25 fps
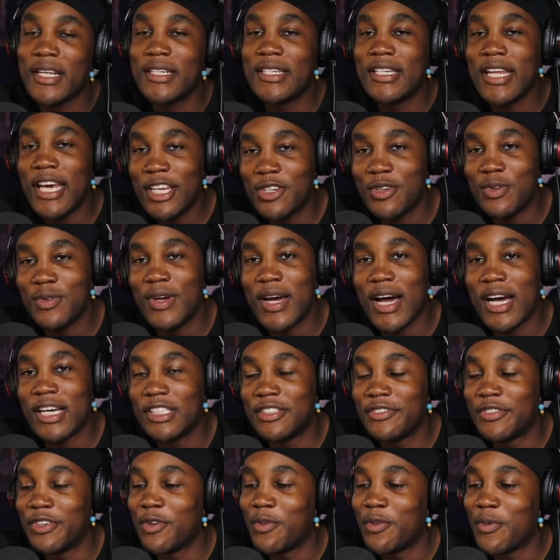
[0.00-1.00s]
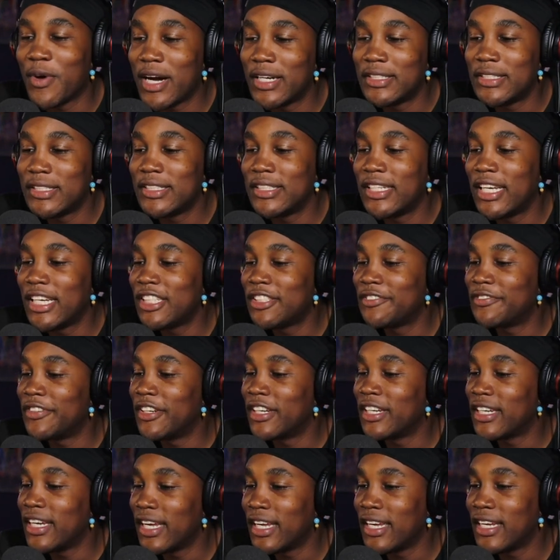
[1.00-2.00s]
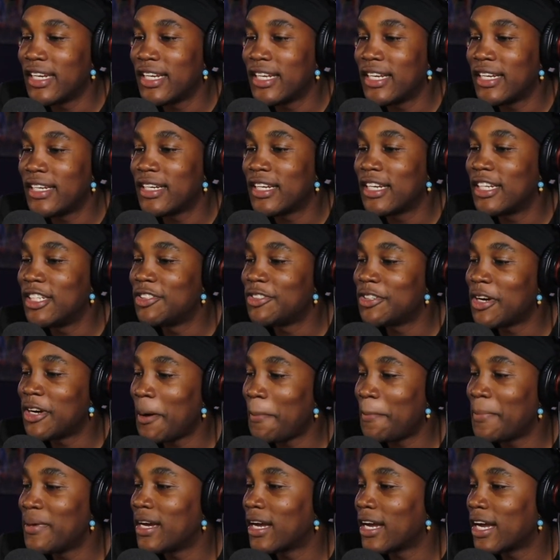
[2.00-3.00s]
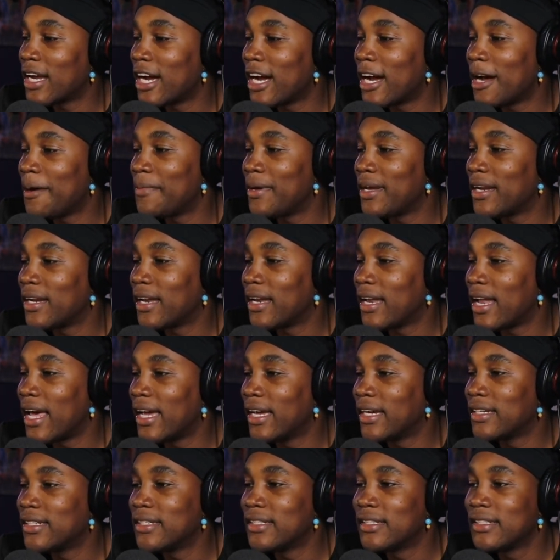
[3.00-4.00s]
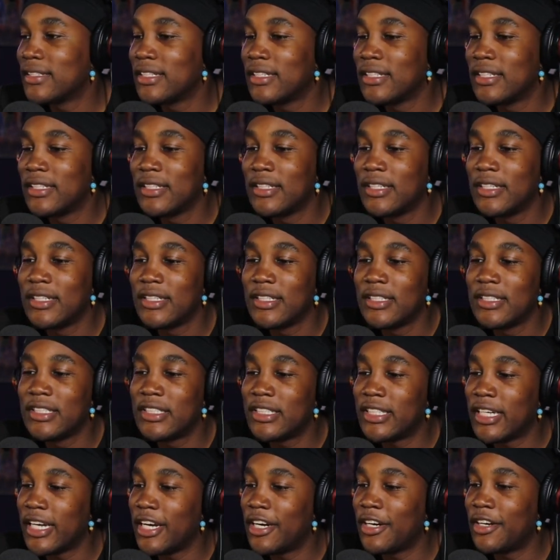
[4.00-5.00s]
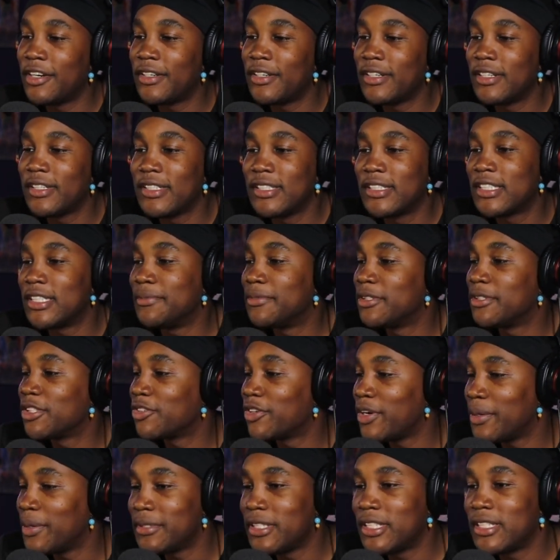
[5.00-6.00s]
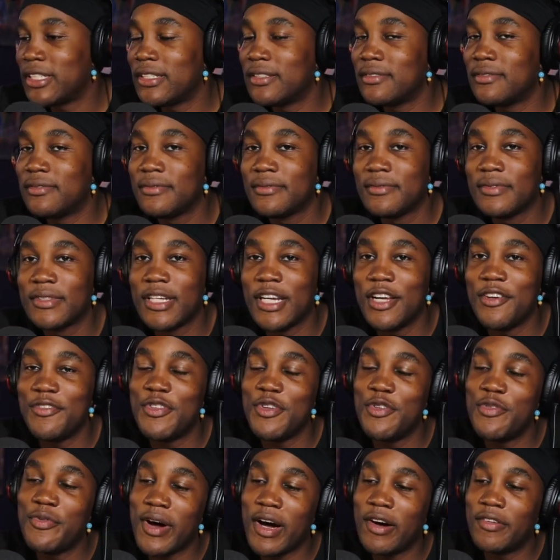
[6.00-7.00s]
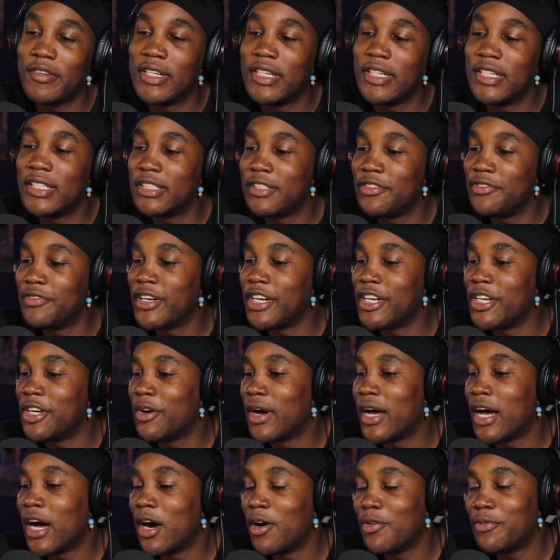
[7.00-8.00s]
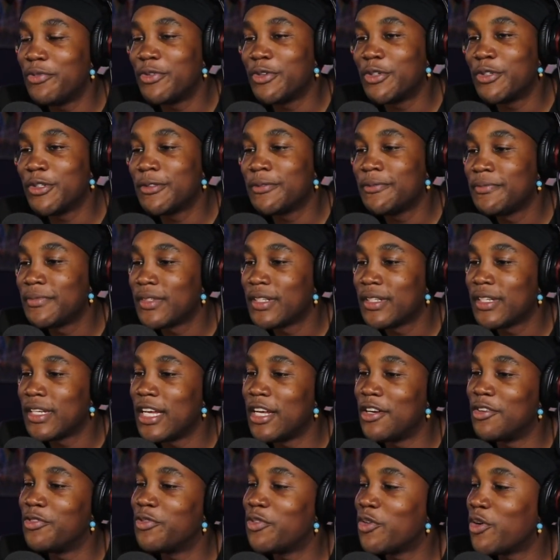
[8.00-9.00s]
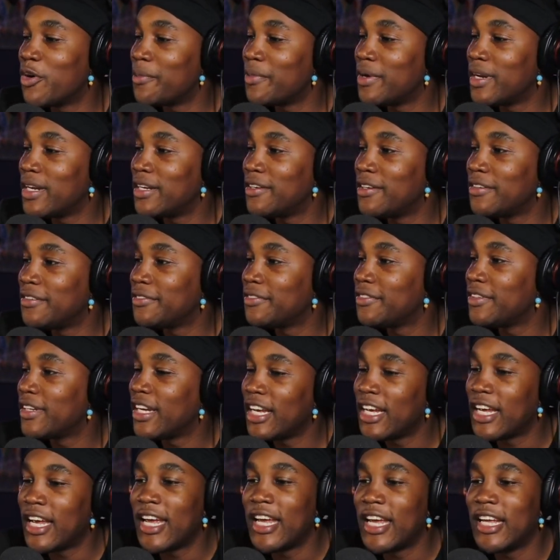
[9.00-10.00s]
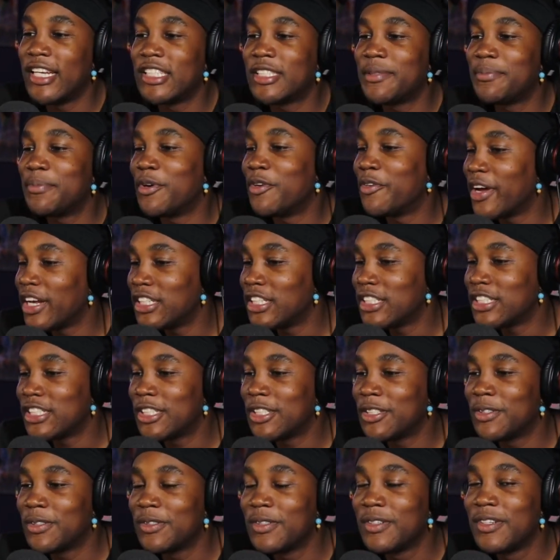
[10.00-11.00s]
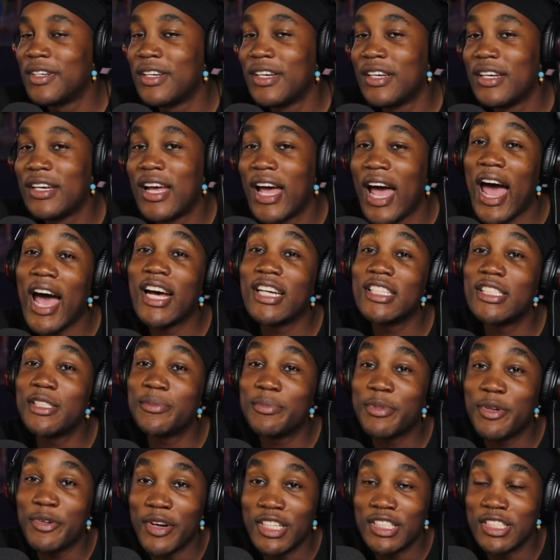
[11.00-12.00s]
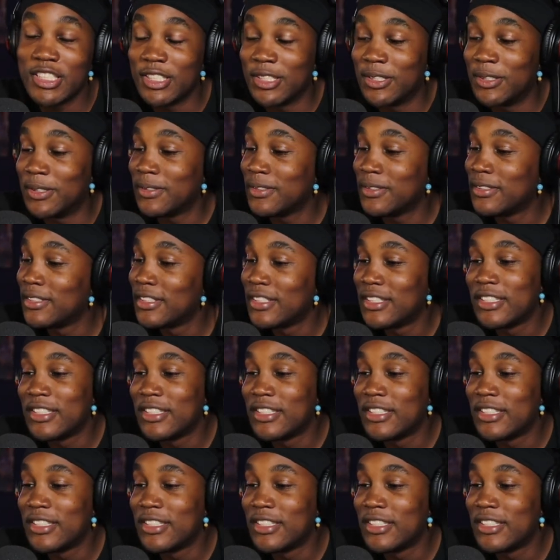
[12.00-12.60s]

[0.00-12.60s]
Thank you guys for watching. Thanks for kicking it. Drop me a comment, like, share, subscription if you found this video helpful, informative, inspirational, aspirational,